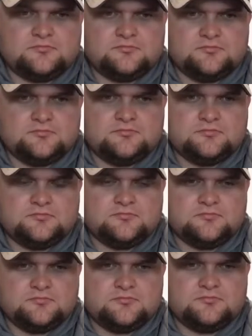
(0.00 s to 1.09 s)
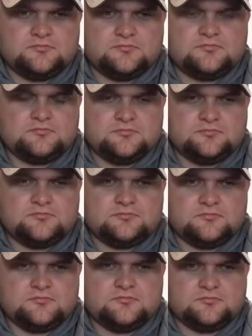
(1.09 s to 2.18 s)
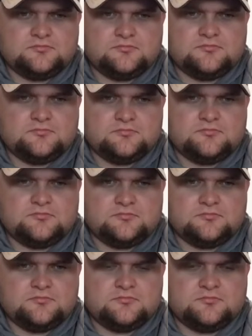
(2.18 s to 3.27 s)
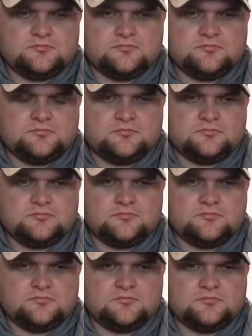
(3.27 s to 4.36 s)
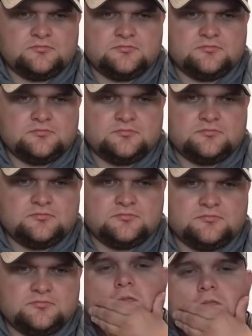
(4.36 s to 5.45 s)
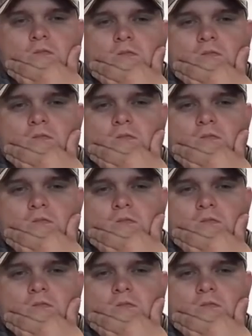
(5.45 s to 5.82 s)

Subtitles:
No words are spoken by the person on screen.